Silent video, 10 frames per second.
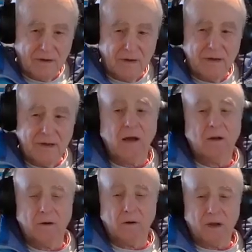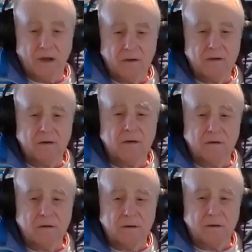Everything yeah, is okay. rejection to me.
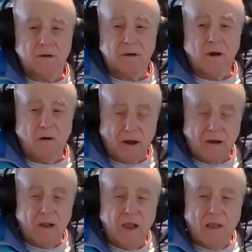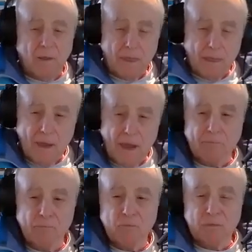All right. That, that
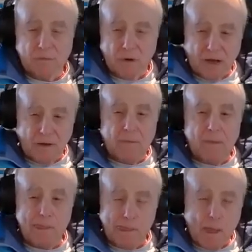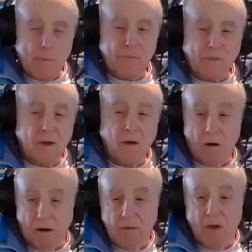I just yeah. want to add that. Yeah. All right.